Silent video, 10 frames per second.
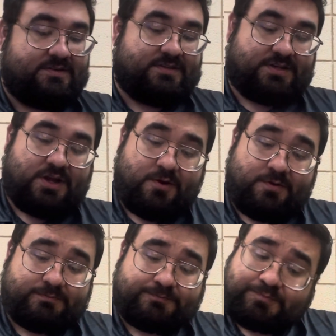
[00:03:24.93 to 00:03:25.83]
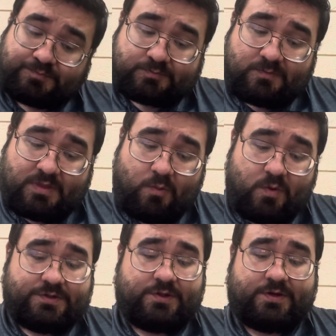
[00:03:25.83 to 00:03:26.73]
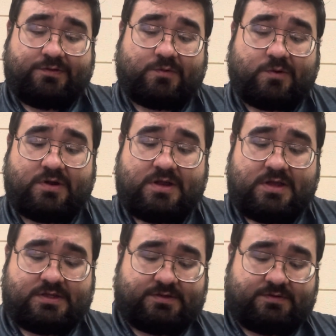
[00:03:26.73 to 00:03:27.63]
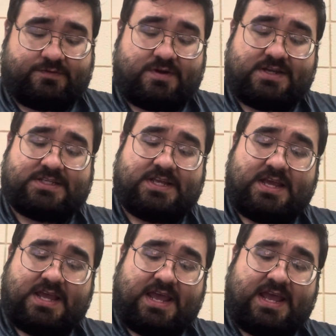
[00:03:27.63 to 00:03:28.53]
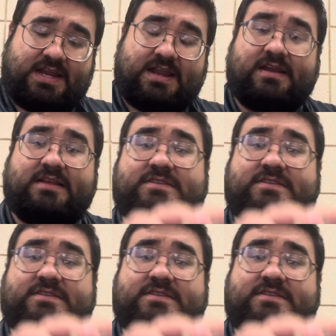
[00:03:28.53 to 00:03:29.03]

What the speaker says: the code, 1, 2, 3, 4 to the front. And let's